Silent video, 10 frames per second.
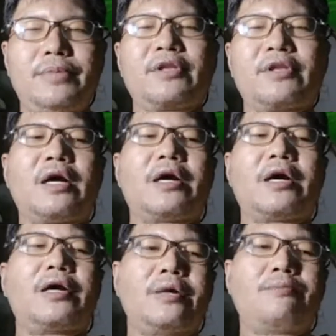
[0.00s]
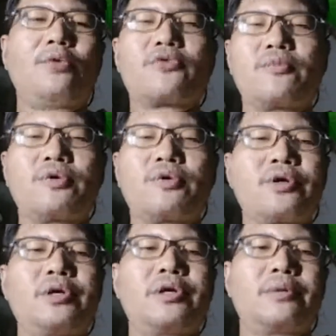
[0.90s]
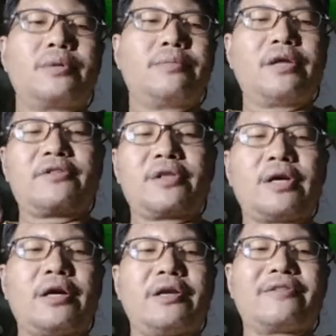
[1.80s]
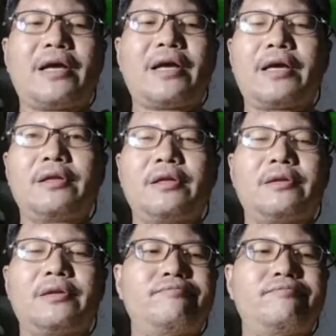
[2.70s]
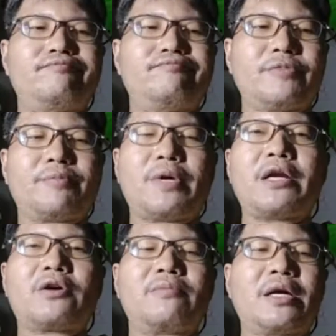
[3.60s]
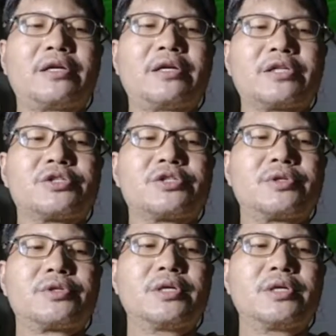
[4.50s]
blades that are postmodern and blades that are designed in a product of architecture,